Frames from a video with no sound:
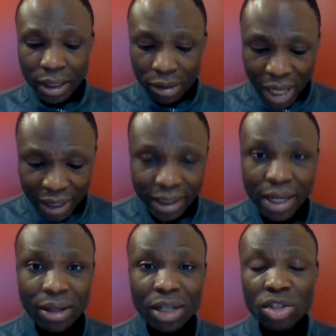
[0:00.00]
right
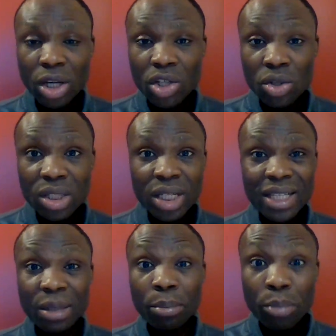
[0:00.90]
now that you are using it
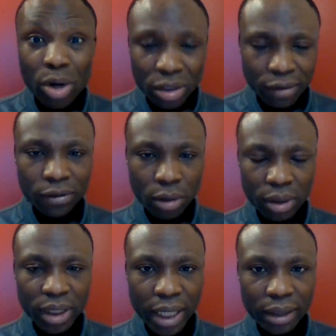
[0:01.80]
as a point of
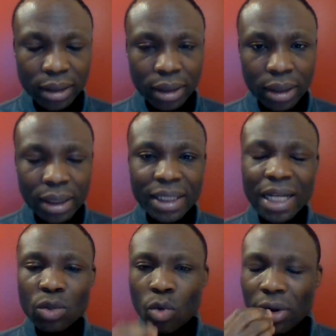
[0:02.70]
contact,
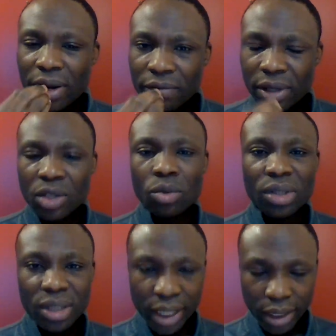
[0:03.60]
that whatever you
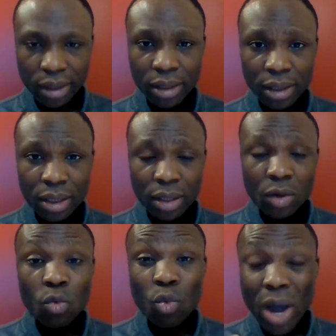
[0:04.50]
say,
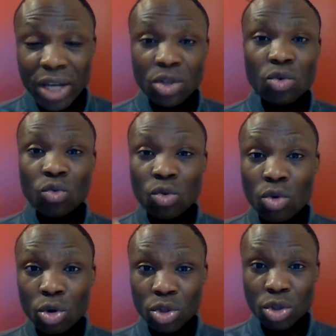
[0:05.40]
when you
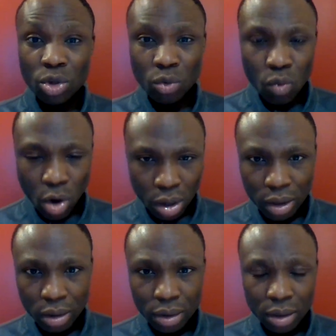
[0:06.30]
go to your
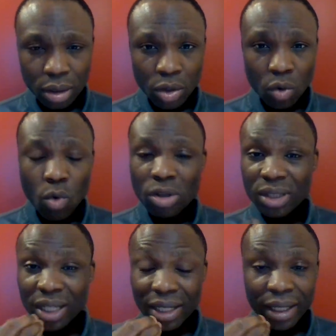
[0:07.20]
work, once
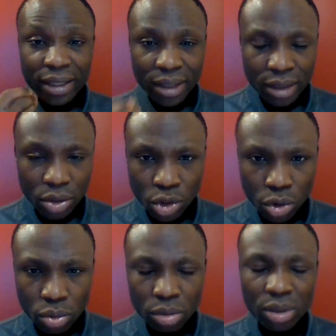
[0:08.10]
they listen to
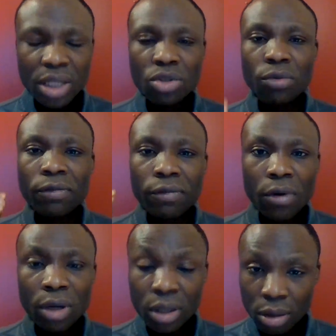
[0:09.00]
you, they should
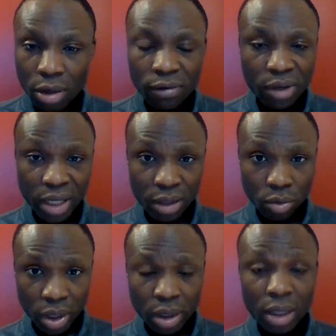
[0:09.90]
fall in love right
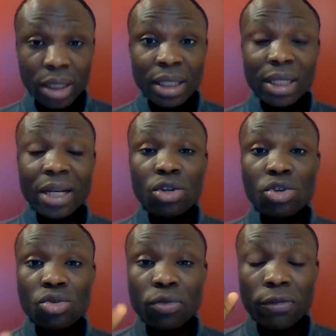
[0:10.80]
away. That they
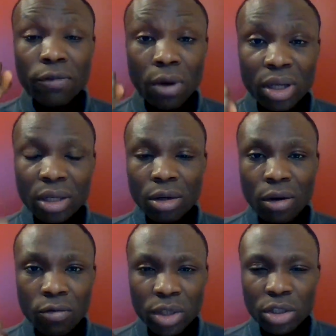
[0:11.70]
should fall in
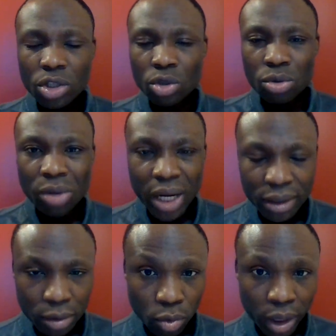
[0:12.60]
love with you
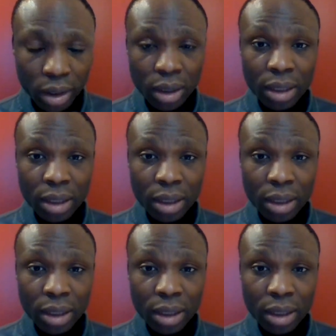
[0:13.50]
right away.